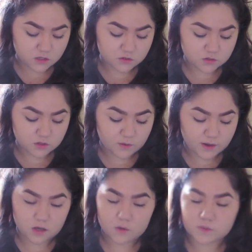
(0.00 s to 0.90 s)
so
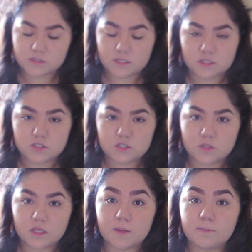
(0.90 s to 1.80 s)
I always like to
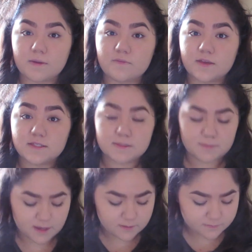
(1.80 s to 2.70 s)
keep my face
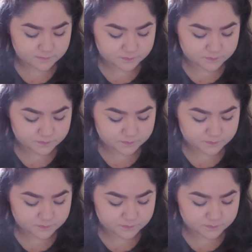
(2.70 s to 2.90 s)
matte.